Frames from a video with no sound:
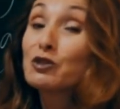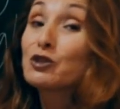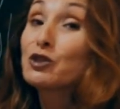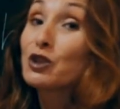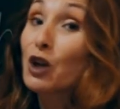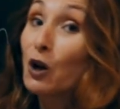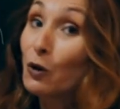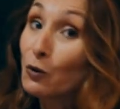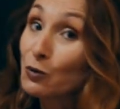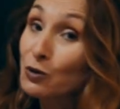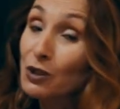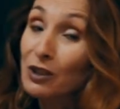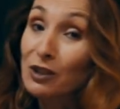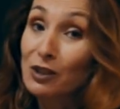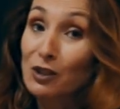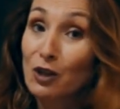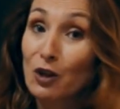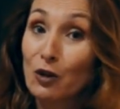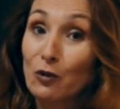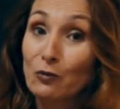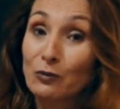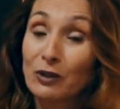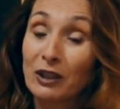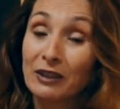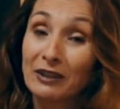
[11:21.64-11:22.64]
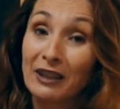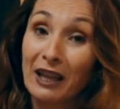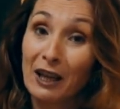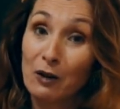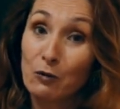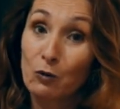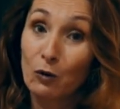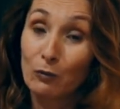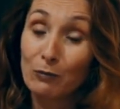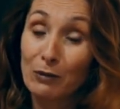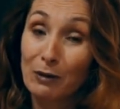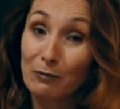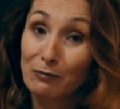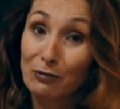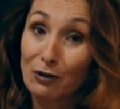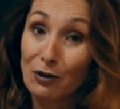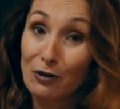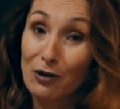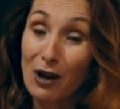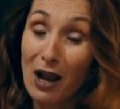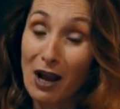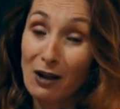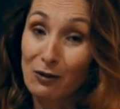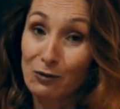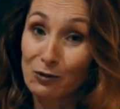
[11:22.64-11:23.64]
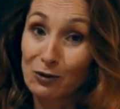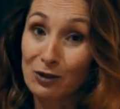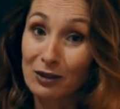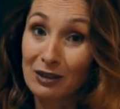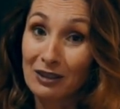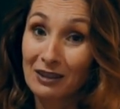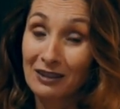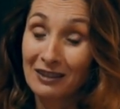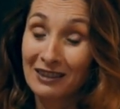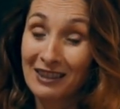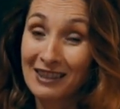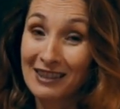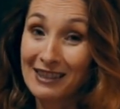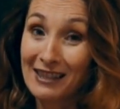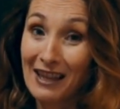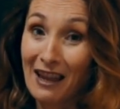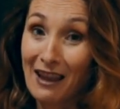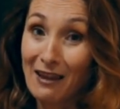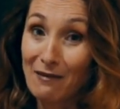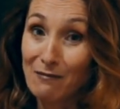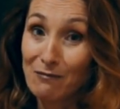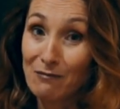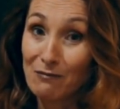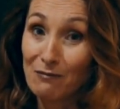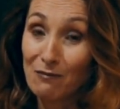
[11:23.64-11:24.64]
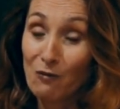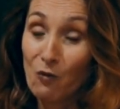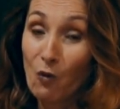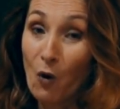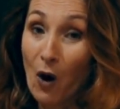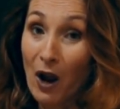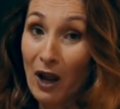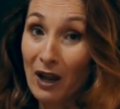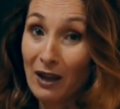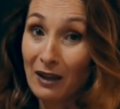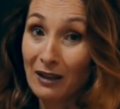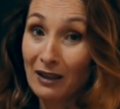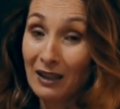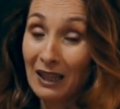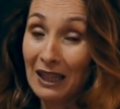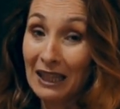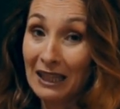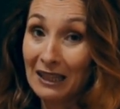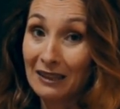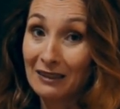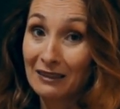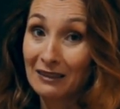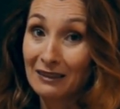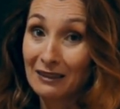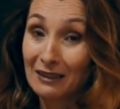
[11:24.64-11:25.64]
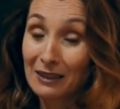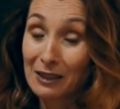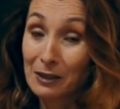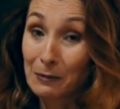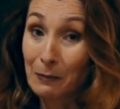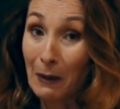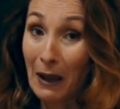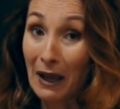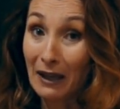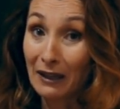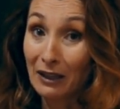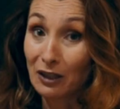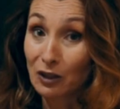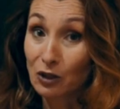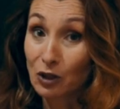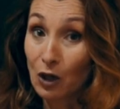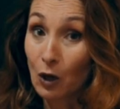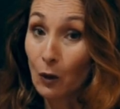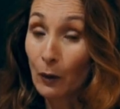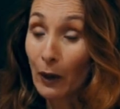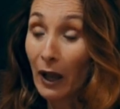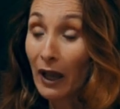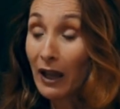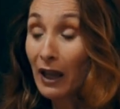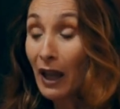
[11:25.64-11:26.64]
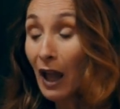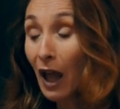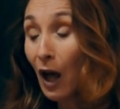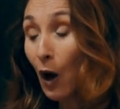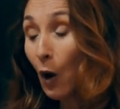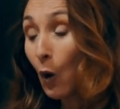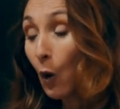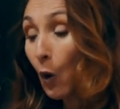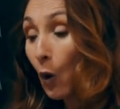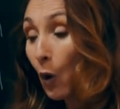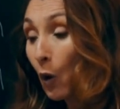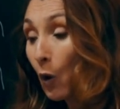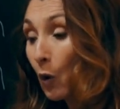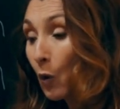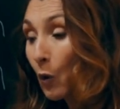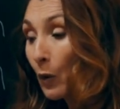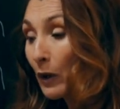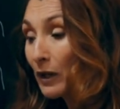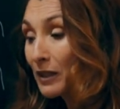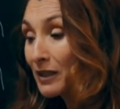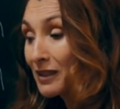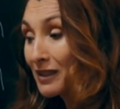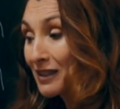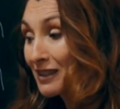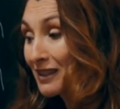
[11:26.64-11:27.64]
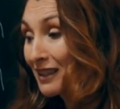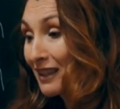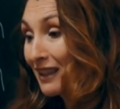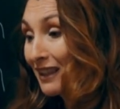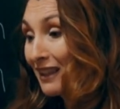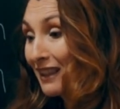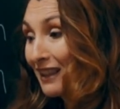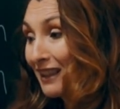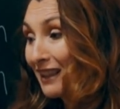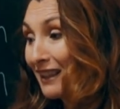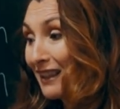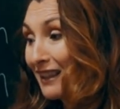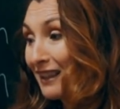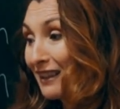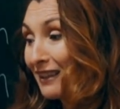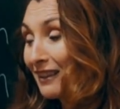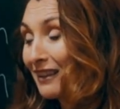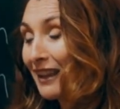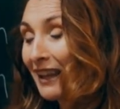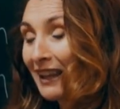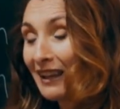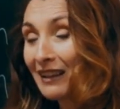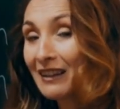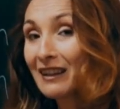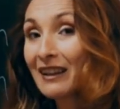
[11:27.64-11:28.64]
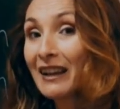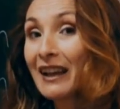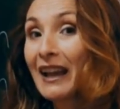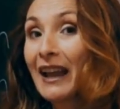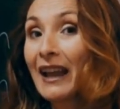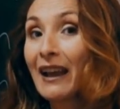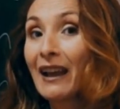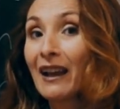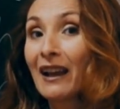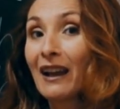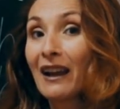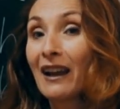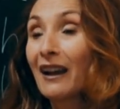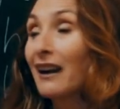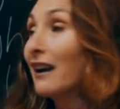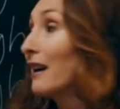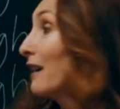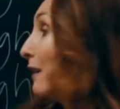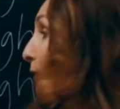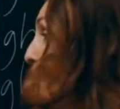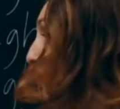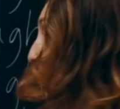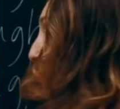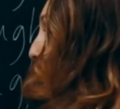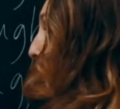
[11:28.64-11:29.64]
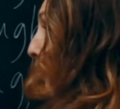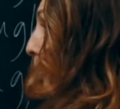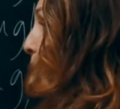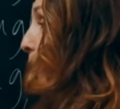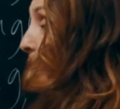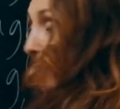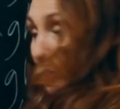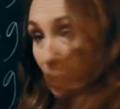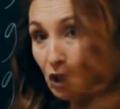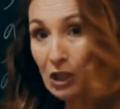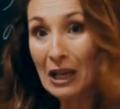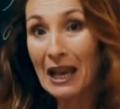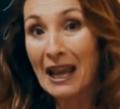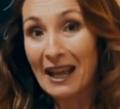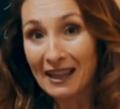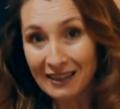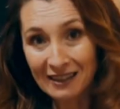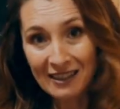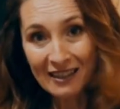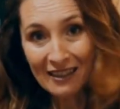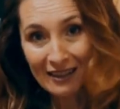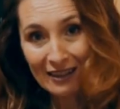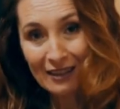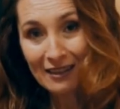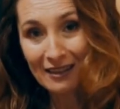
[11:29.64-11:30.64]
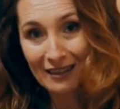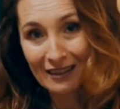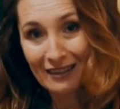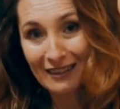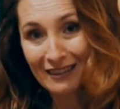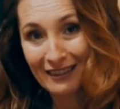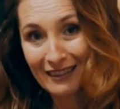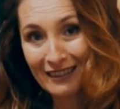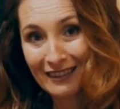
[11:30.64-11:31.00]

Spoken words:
don't assume that they will be pronounced the same way in Spanish, okay? Always think, which letters